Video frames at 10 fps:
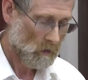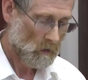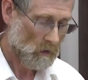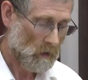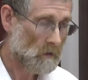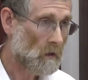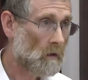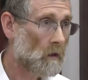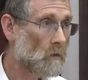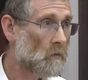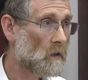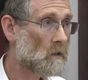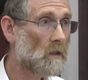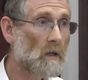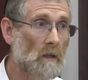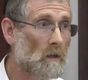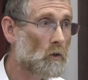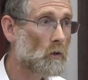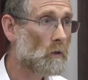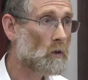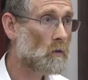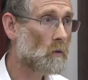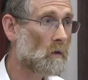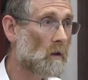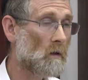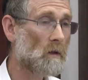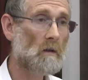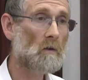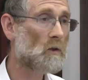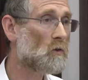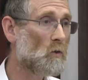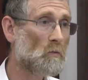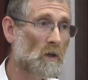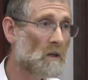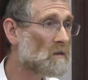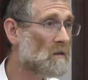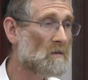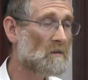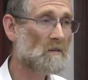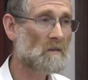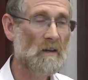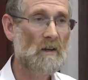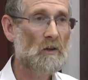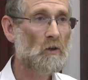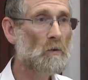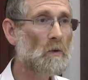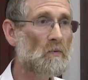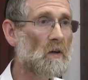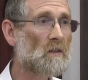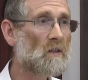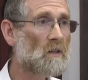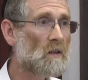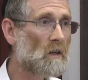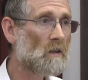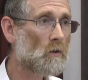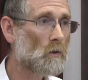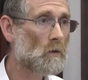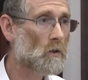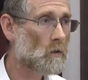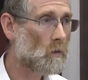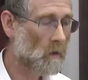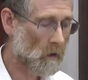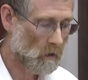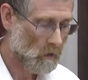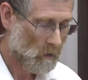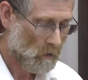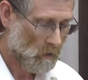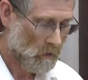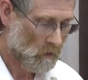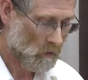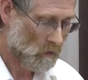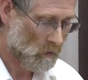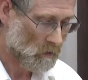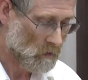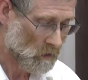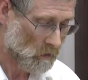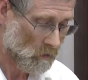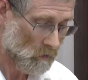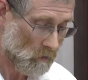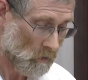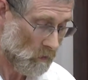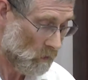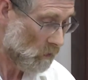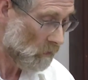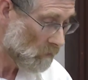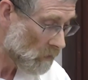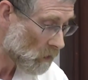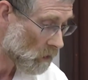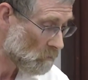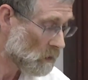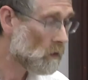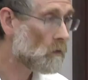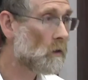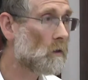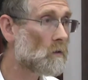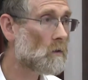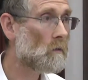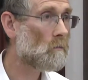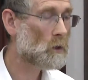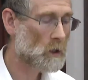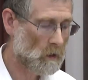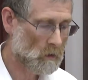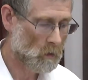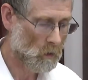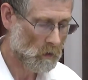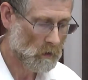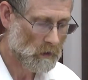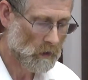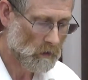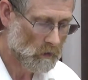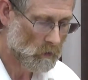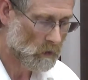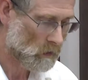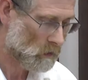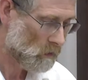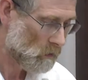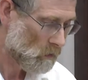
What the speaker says: I dare say, in fact, in any Jewish source. It's not in Qumran, you won't find it in any Jewish source until this period, which I call Kaliric